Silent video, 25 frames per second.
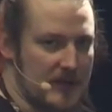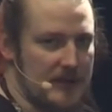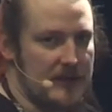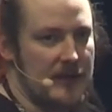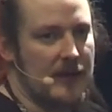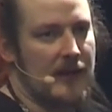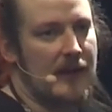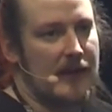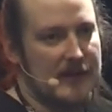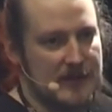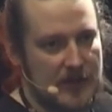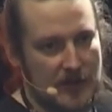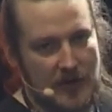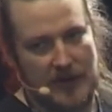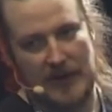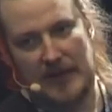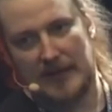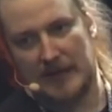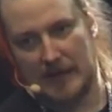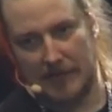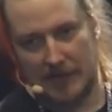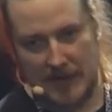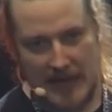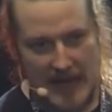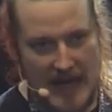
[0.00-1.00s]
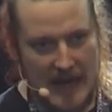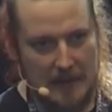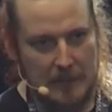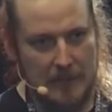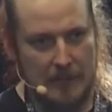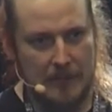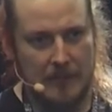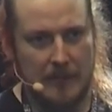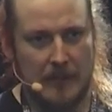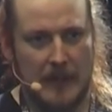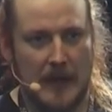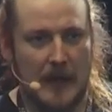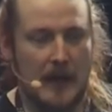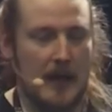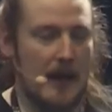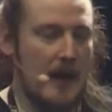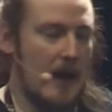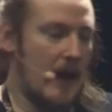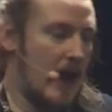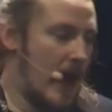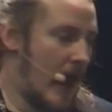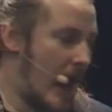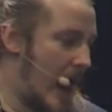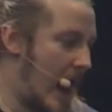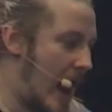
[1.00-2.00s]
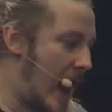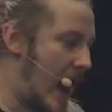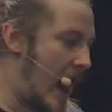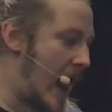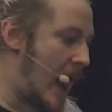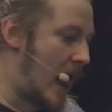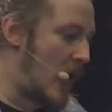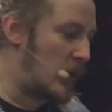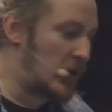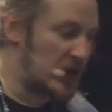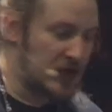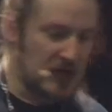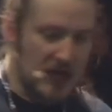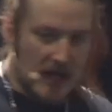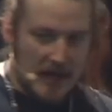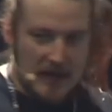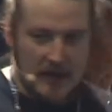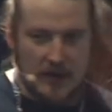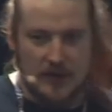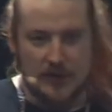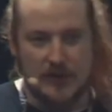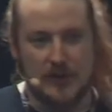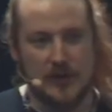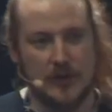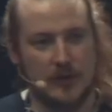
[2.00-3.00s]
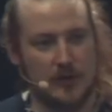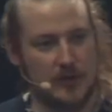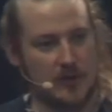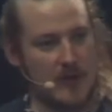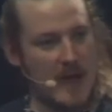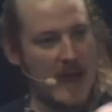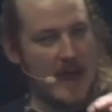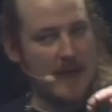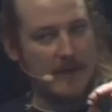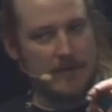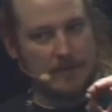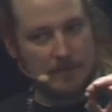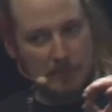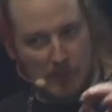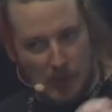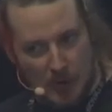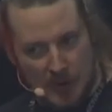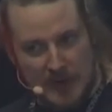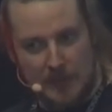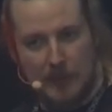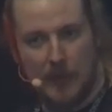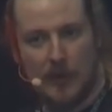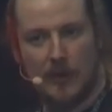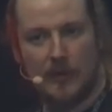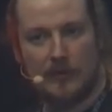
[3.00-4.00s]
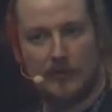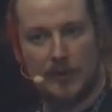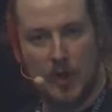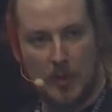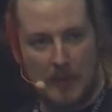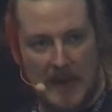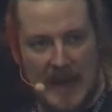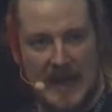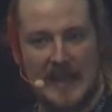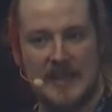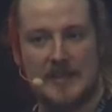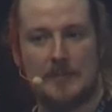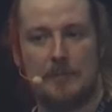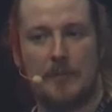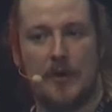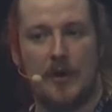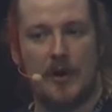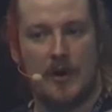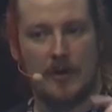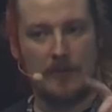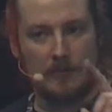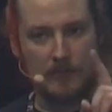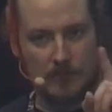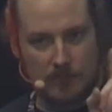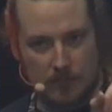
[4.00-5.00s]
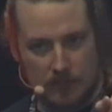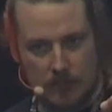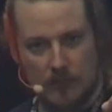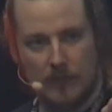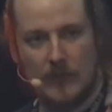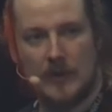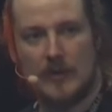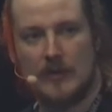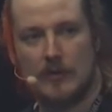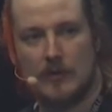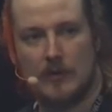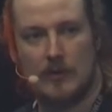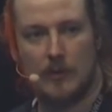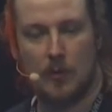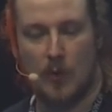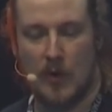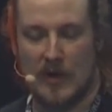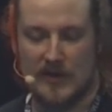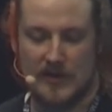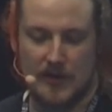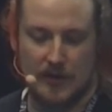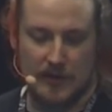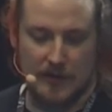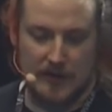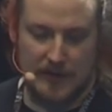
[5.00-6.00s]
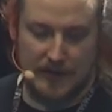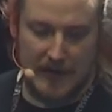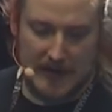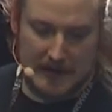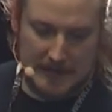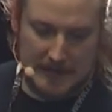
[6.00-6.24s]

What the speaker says: alternative name, which allows you to have multiple domains per one certificate,